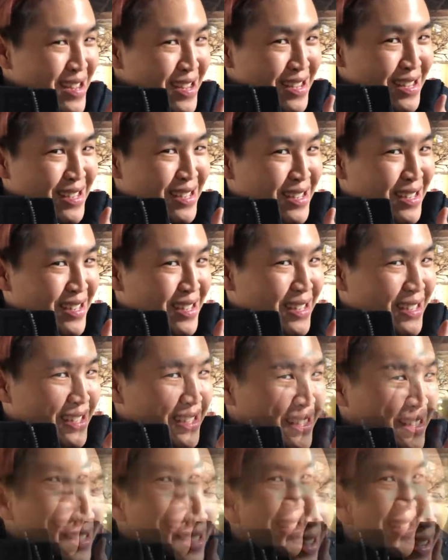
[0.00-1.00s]

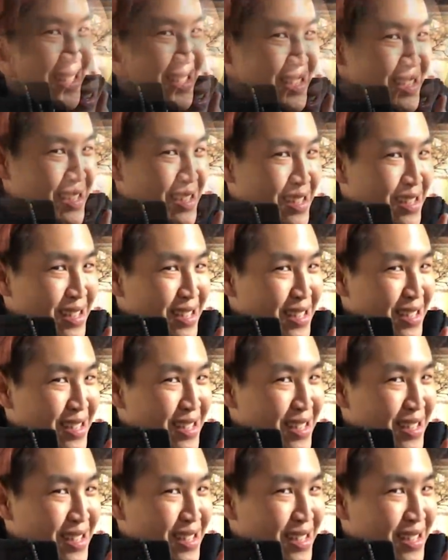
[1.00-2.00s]

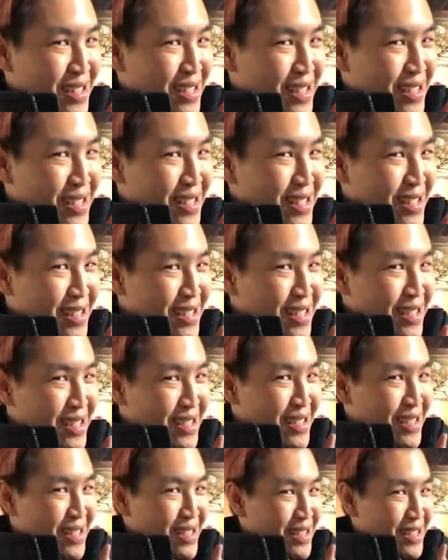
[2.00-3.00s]

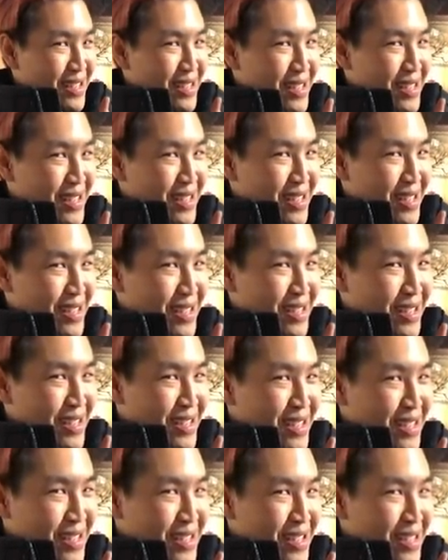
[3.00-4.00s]

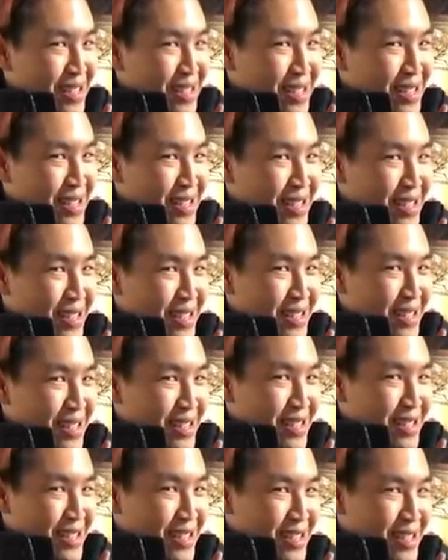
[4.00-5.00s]

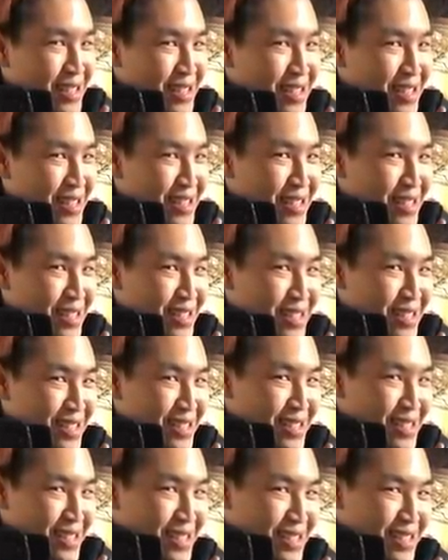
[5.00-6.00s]

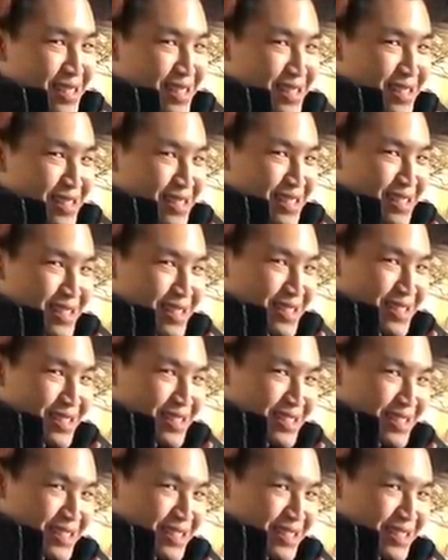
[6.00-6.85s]
Nobody speaks.